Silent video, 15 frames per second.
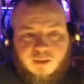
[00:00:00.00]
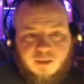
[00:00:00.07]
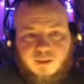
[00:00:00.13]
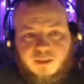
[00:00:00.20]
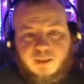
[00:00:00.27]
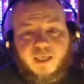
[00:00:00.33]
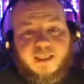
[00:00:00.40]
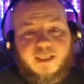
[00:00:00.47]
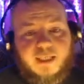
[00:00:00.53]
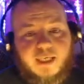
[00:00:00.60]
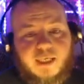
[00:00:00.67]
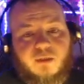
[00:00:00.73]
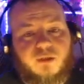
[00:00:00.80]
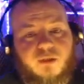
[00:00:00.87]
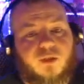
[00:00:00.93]

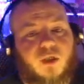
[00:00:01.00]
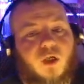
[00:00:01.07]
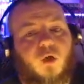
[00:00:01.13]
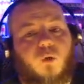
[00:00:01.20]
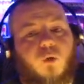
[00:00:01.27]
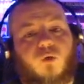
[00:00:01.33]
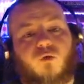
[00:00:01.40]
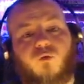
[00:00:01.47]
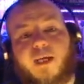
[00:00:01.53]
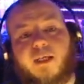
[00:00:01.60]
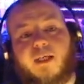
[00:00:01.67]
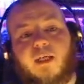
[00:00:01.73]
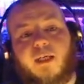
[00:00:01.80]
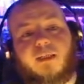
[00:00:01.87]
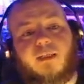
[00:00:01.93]
Psychic, so Grey
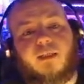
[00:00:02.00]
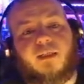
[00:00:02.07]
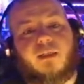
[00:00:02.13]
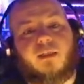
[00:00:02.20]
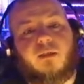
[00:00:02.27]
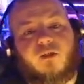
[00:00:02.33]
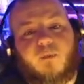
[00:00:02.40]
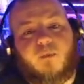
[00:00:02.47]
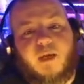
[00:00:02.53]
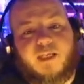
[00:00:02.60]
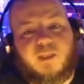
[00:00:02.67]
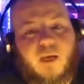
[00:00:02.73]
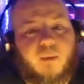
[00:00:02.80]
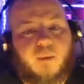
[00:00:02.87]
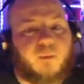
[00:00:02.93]
Knight's Smite spam,